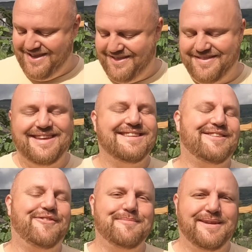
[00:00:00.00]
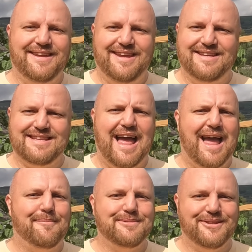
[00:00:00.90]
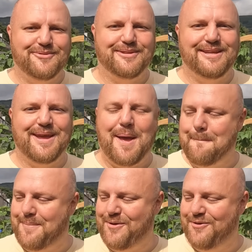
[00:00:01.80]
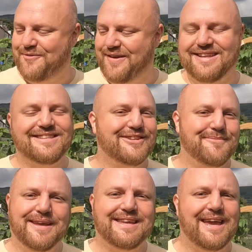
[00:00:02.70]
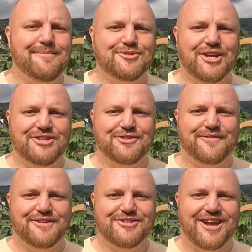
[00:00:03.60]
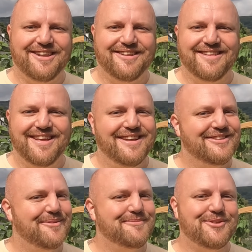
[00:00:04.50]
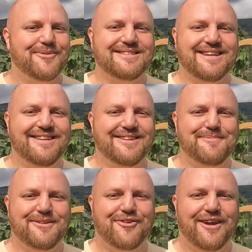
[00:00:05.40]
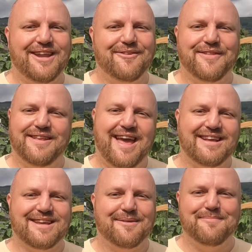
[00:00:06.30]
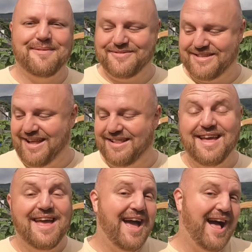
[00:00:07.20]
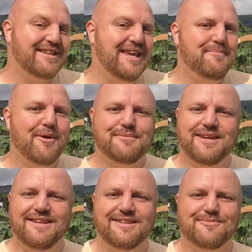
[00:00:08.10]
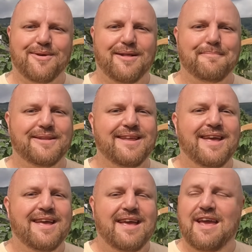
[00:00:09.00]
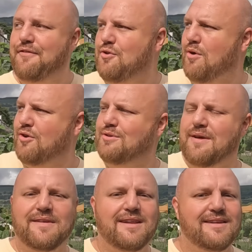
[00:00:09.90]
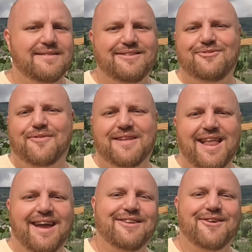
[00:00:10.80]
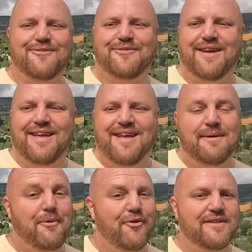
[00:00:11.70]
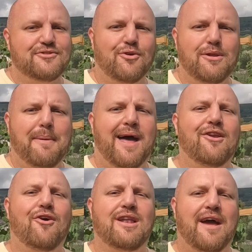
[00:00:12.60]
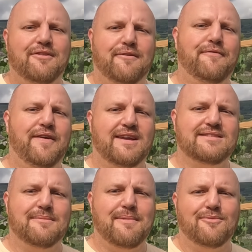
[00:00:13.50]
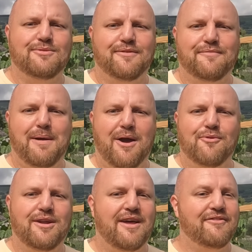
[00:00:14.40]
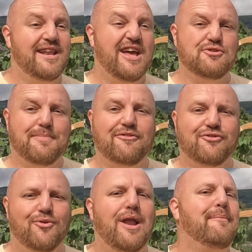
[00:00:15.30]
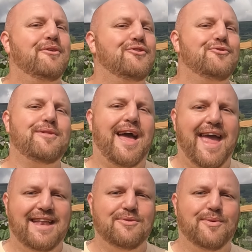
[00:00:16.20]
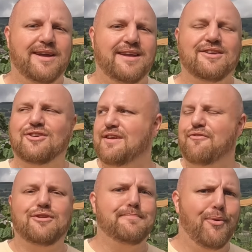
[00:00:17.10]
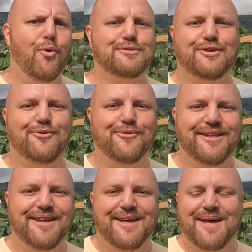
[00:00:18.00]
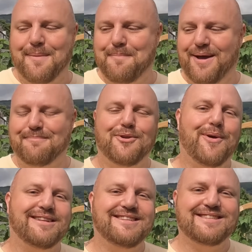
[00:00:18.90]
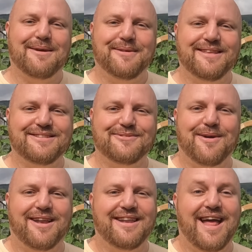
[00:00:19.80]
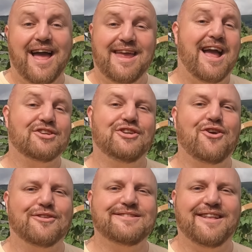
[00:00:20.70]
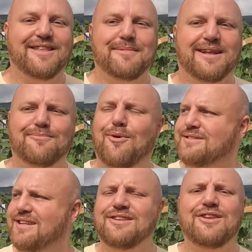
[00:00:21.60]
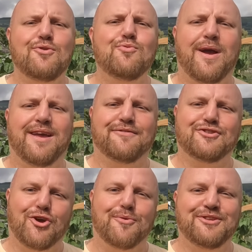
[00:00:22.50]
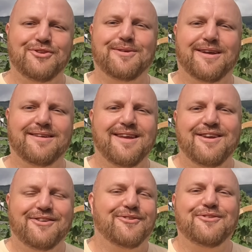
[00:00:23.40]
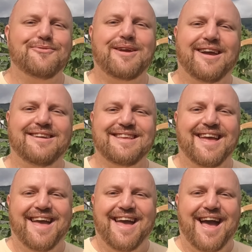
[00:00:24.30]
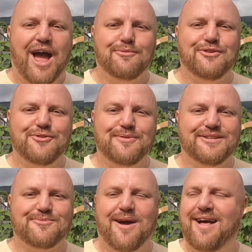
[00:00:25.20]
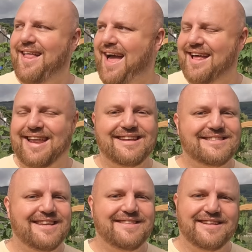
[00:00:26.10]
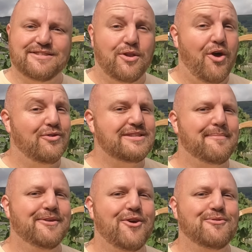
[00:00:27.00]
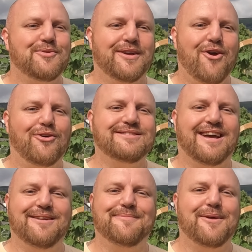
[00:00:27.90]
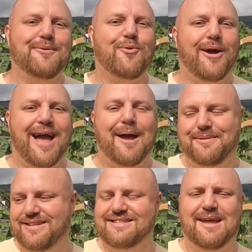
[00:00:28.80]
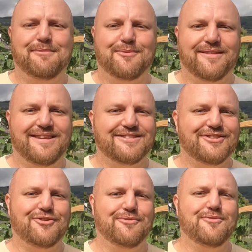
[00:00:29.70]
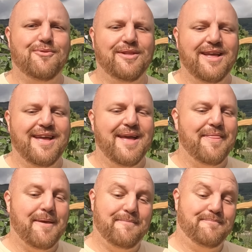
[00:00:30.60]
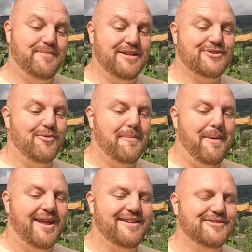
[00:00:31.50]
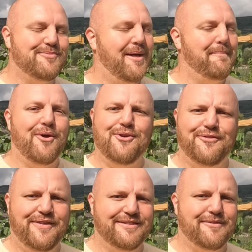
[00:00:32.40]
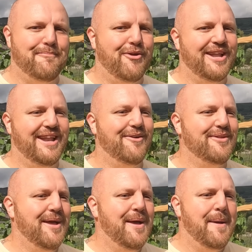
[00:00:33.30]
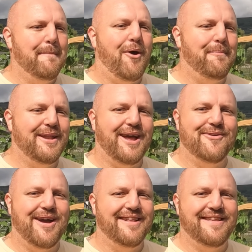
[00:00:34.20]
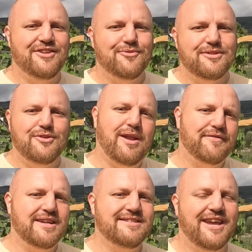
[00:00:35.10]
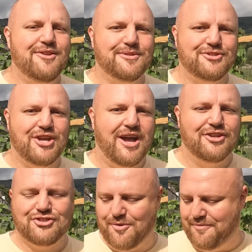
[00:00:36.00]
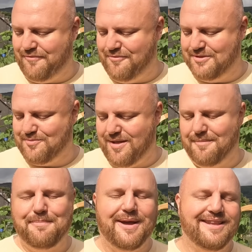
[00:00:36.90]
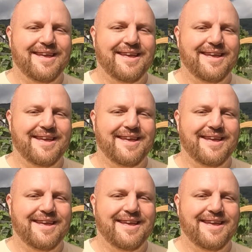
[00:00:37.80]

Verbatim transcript: this for me is absolutely perfect and it's going to be a game changer for the channel so i'm so excited to be trying out for the next couple of months and i'll i'll keep you updated as well but if you want to go down the, the you know the line of putting the solar panel on having a fixed amount of power and having a leisure battery and all i'm going to do that anyway because i've already bought it all but Bluetti sent me this as well and I actually contacted them and I wanted a new way of showing you you know you guys how to do it as well. And I have seen these a long time ago, so I contacted them and they were quite happy to send me one of these to show you all the, the solar panel as well. Perfect for bringing it out. Pop it out and then you, you'll have continuous charge going through as well. But